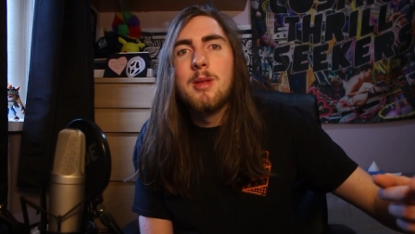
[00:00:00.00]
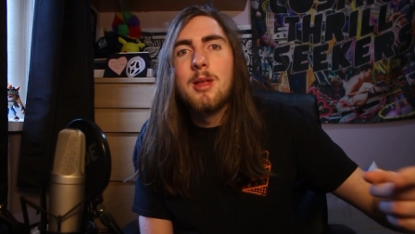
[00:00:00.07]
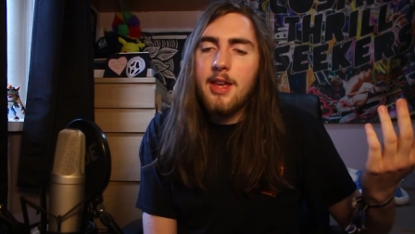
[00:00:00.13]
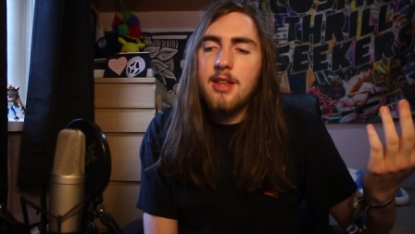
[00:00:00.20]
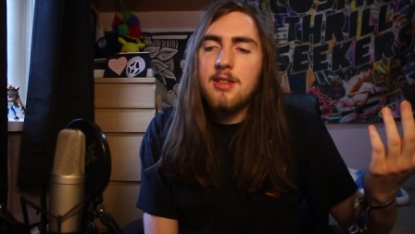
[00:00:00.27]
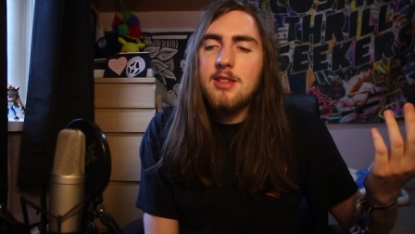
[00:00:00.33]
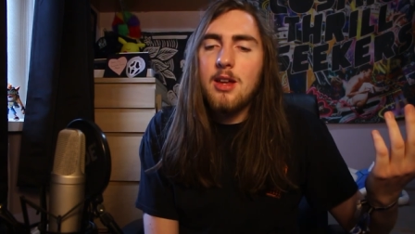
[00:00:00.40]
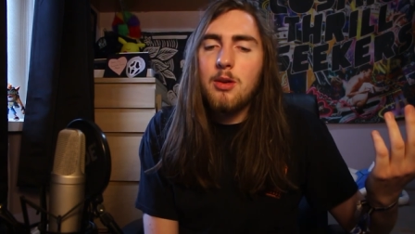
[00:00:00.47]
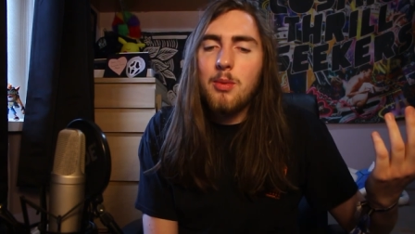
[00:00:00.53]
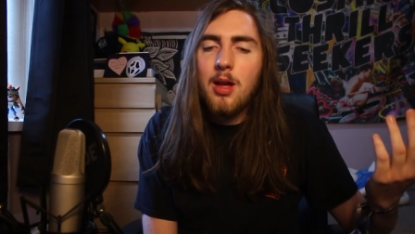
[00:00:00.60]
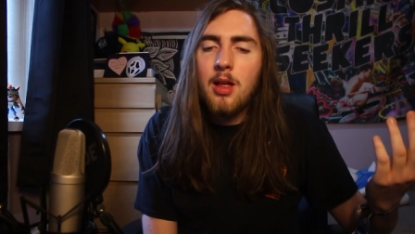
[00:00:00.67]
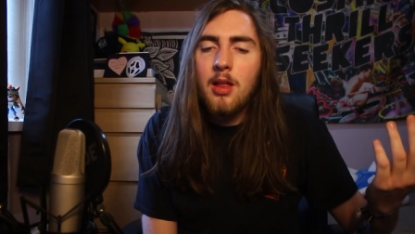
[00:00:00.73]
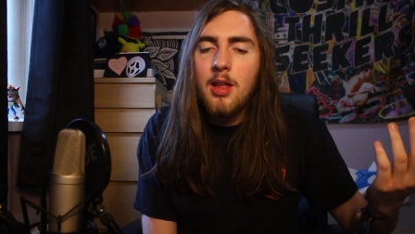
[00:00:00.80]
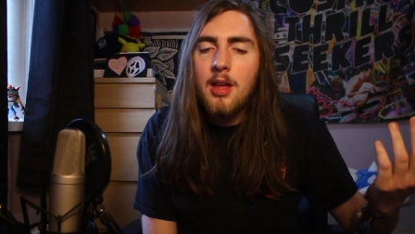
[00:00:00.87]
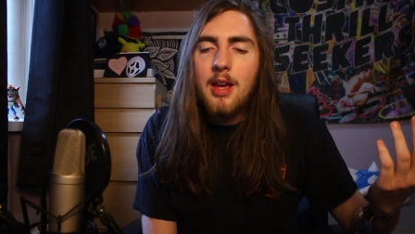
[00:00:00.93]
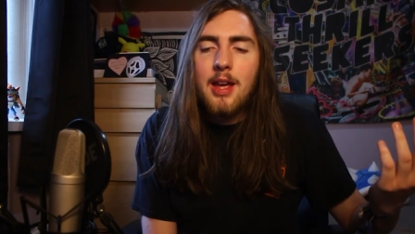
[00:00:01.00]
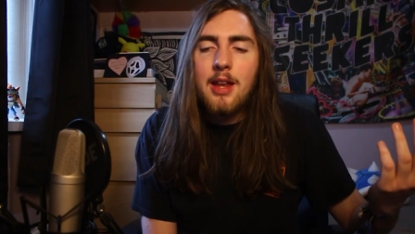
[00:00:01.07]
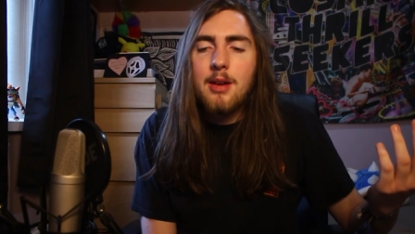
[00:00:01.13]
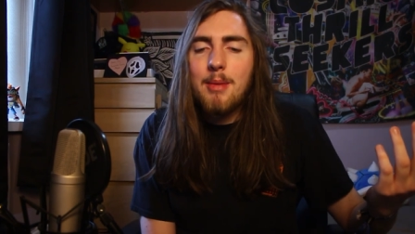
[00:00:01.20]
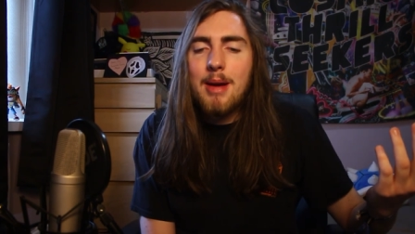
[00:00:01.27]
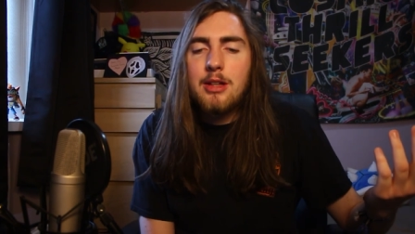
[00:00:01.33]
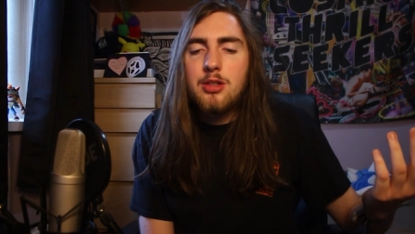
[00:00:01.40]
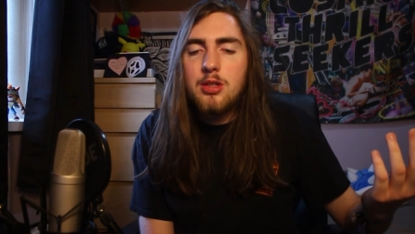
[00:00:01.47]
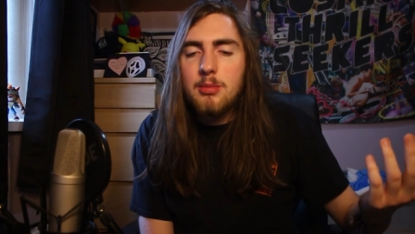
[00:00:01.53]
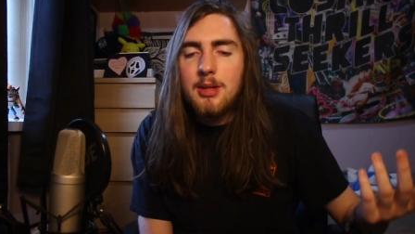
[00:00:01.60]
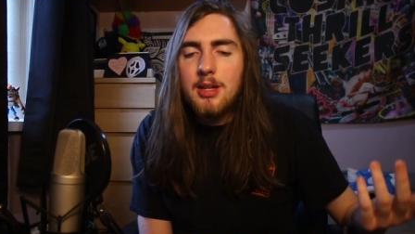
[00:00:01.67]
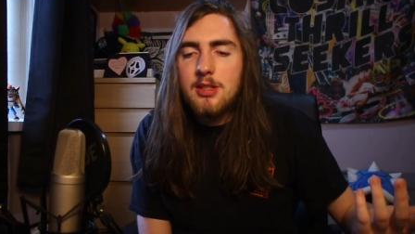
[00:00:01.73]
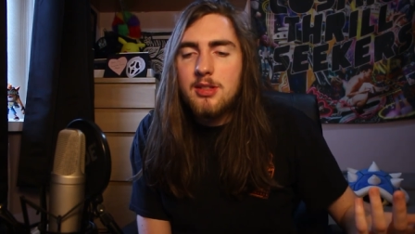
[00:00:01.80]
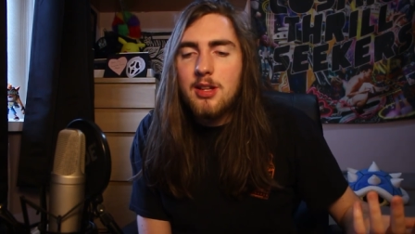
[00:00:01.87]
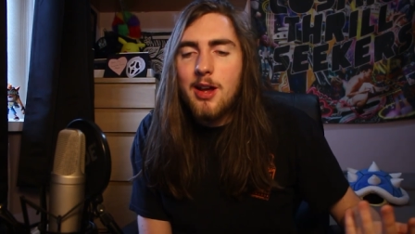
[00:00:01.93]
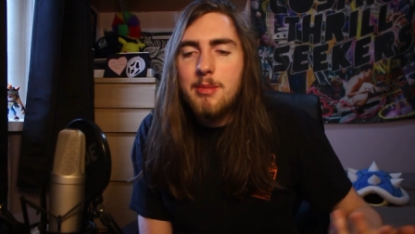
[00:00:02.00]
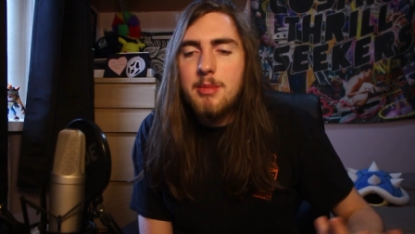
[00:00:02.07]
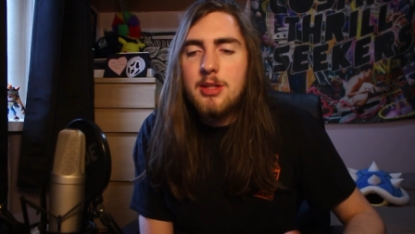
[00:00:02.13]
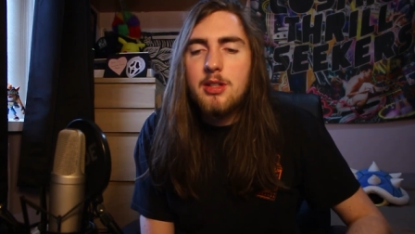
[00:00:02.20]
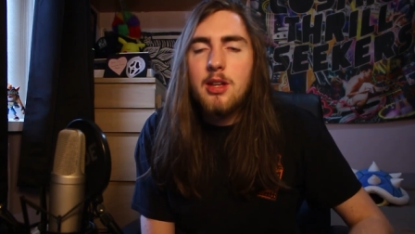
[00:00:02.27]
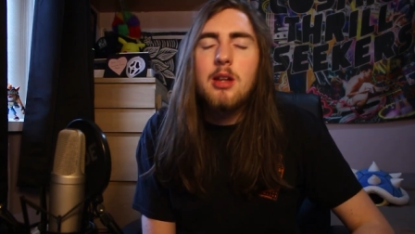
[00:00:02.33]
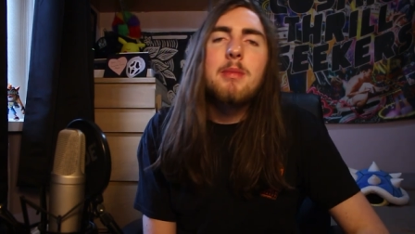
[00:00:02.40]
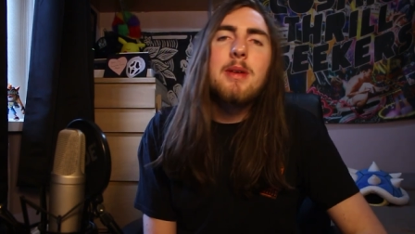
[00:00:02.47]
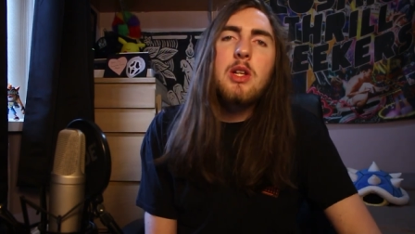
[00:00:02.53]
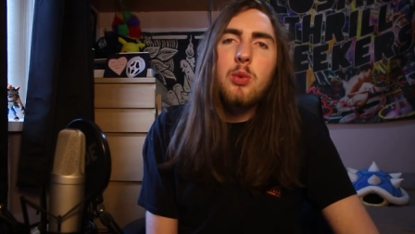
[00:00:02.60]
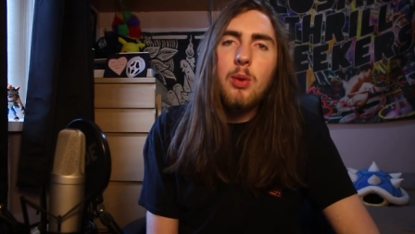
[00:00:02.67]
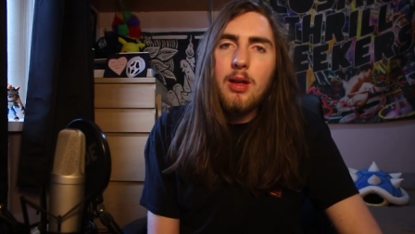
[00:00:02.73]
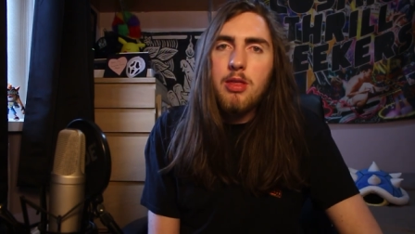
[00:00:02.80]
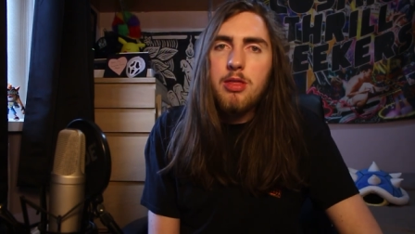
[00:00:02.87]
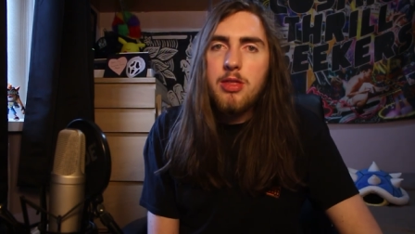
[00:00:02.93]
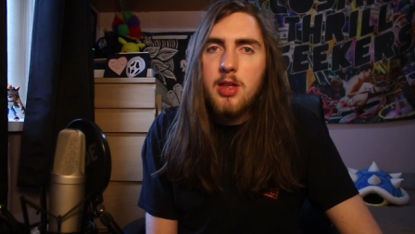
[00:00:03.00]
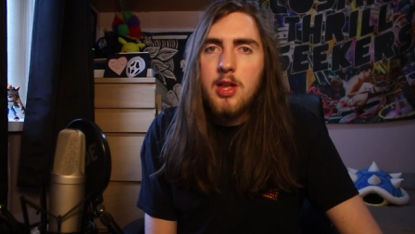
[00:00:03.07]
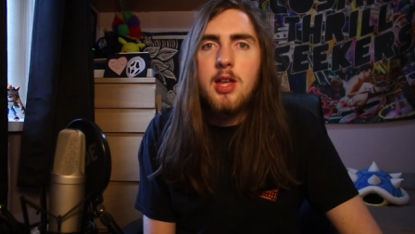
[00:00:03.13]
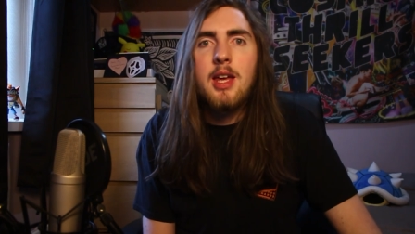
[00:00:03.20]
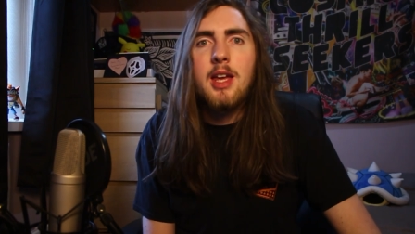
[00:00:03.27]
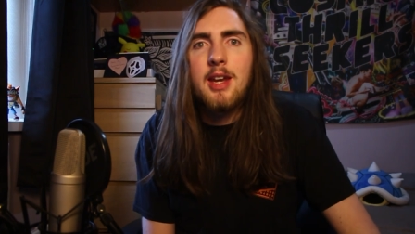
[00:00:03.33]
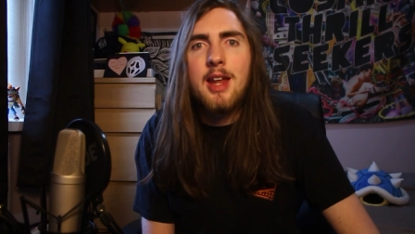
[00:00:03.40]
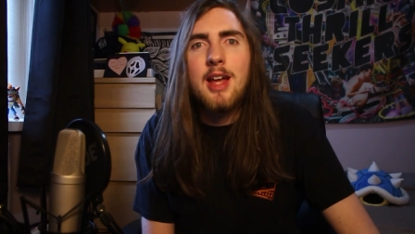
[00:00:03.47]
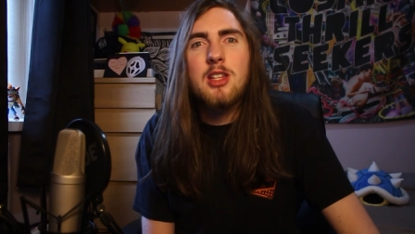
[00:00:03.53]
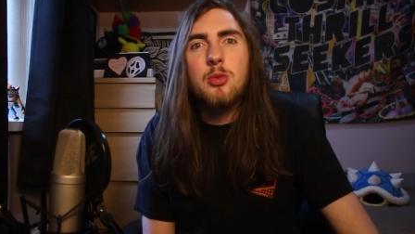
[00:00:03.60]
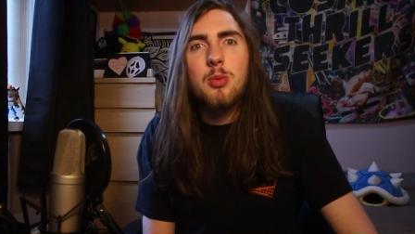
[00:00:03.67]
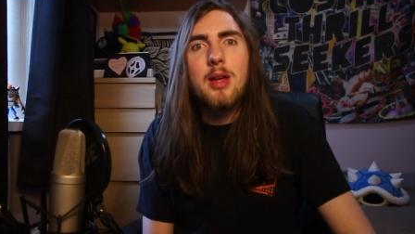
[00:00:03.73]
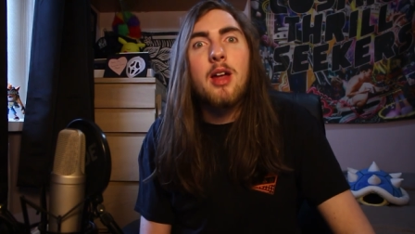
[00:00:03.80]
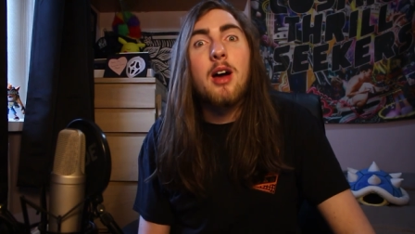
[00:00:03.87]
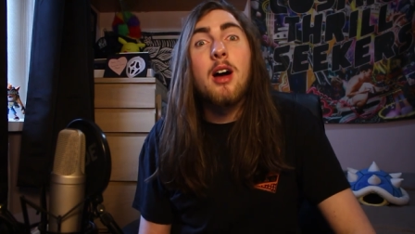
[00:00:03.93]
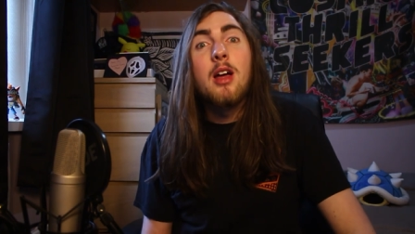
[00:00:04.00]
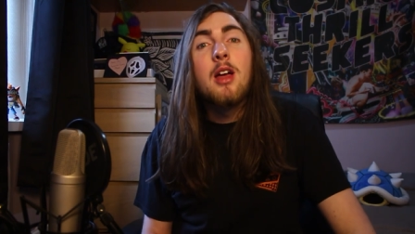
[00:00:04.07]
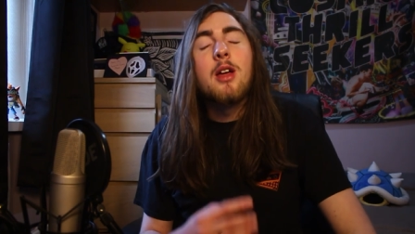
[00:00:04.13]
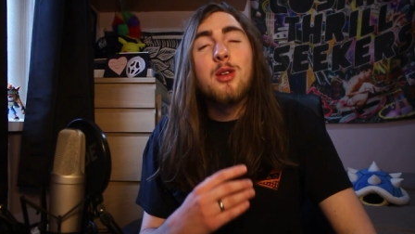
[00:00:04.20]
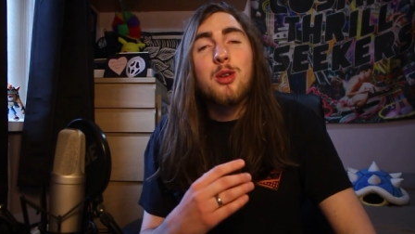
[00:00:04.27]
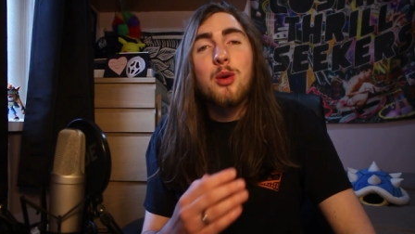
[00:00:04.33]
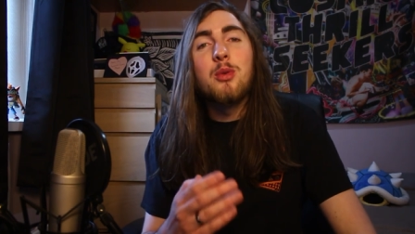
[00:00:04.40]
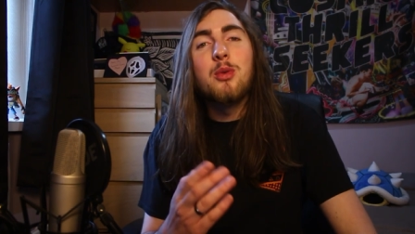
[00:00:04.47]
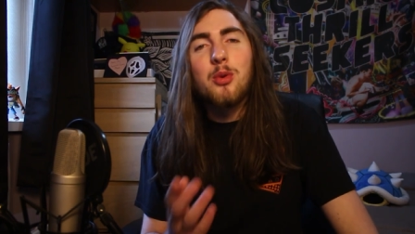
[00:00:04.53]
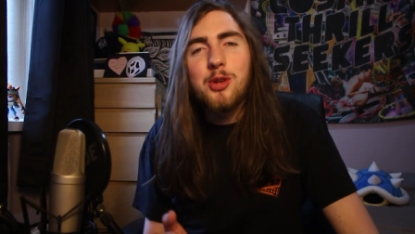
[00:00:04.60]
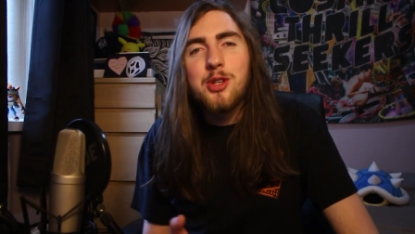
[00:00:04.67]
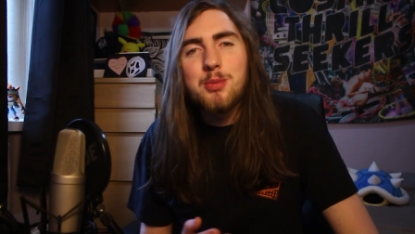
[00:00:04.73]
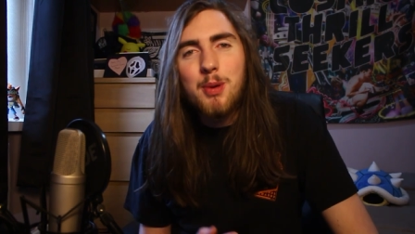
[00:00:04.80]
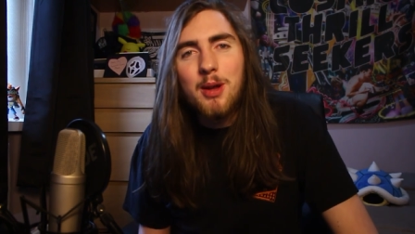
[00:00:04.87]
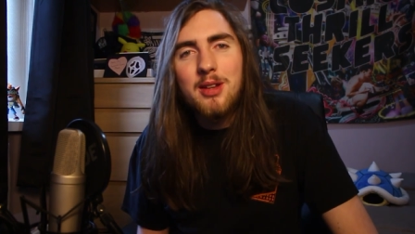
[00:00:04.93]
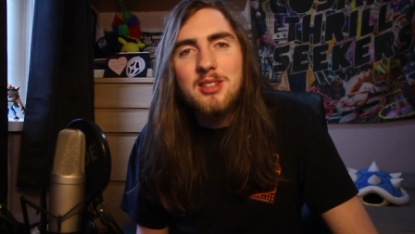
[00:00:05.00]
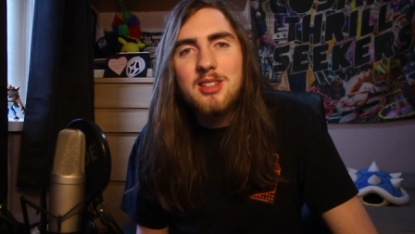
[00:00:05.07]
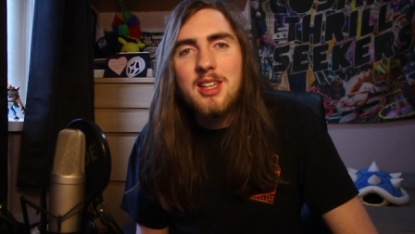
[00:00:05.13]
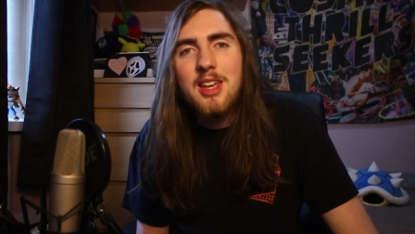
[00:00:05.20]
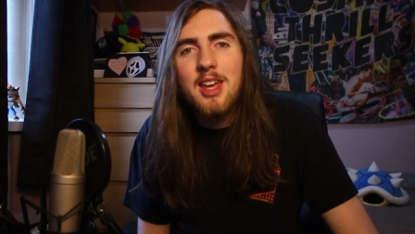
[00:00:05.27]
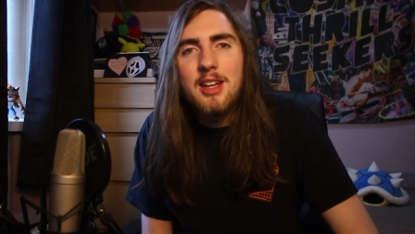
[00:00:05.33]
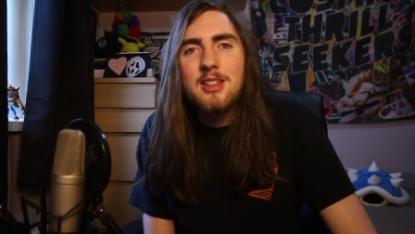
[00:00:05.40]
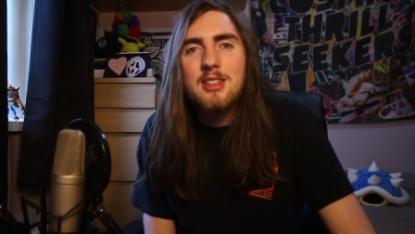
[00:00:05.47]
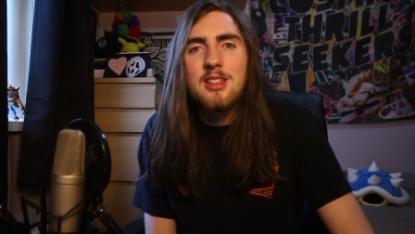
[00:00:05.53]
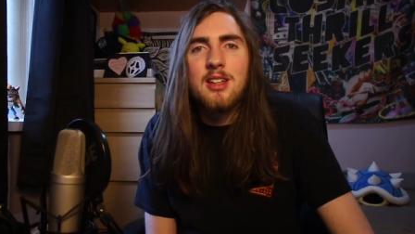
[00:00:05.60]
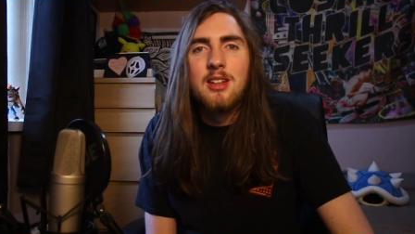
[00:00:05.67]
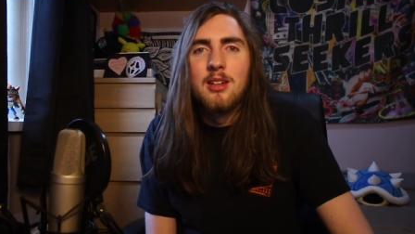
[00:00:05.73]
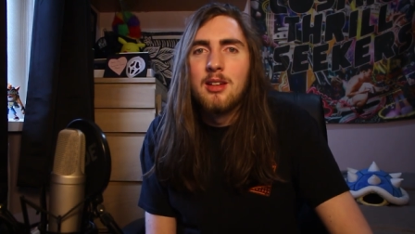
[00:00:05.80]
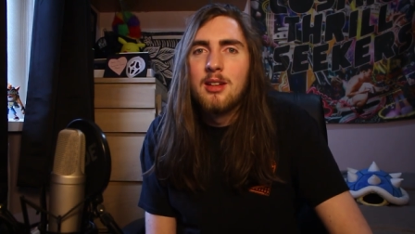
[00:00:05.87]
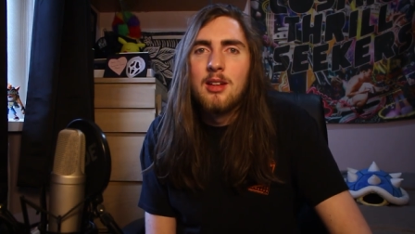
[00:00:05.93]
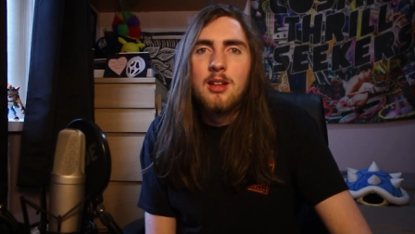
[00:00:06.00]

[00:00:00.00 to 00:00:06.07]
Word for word: And he said, well, in about 2 minutes time, it's going to be 12:30, and that's when our no noise policy kicks in.